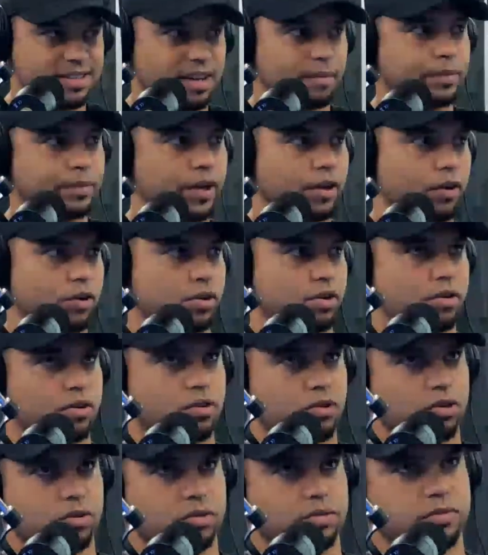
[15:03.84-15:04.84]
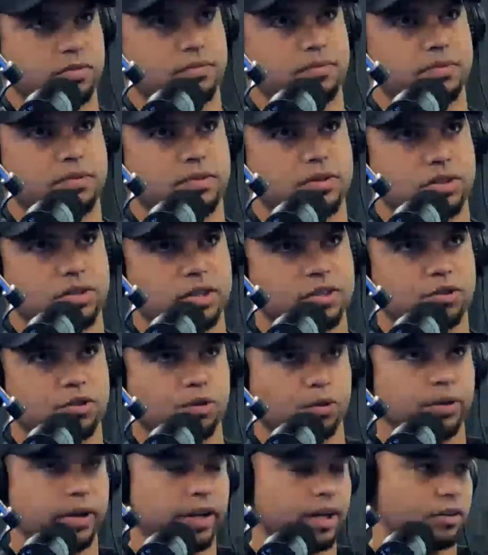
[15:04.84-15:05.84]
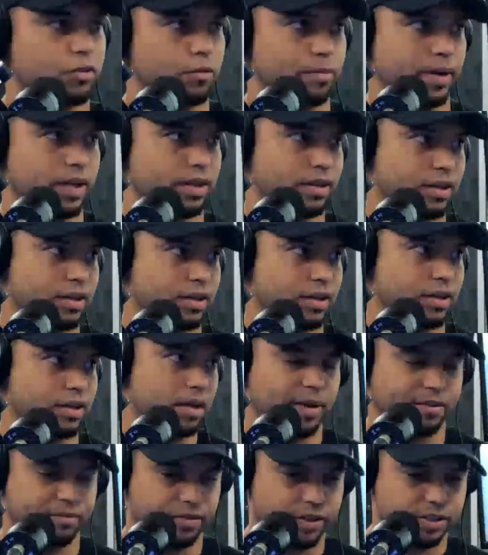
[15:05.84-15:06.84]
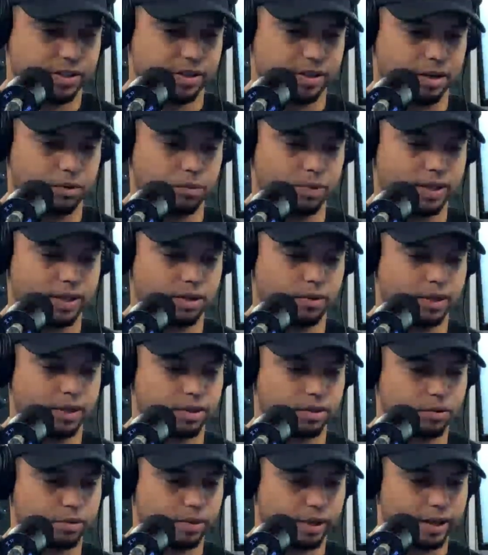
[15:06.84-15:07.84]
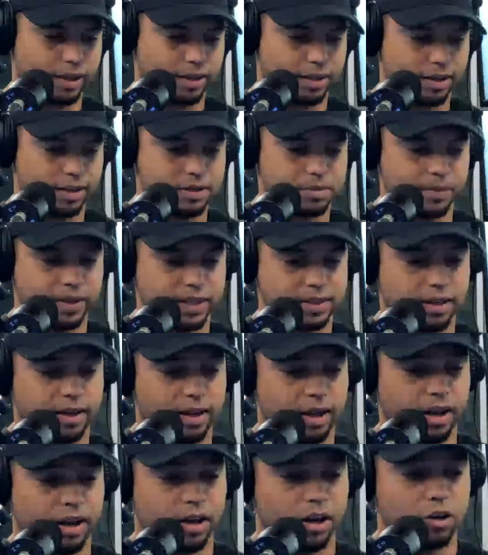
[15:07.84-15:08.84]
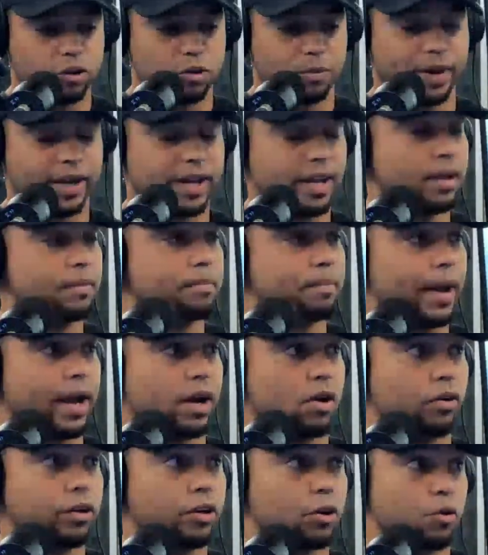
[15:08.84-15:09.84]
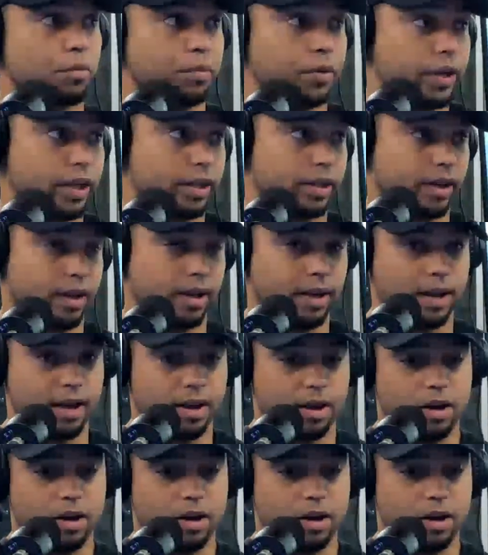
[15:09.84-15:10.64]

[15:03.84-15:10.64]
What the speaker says: something just grew near to me in terms of my vision and what I wanted to create it is to make impact on the community.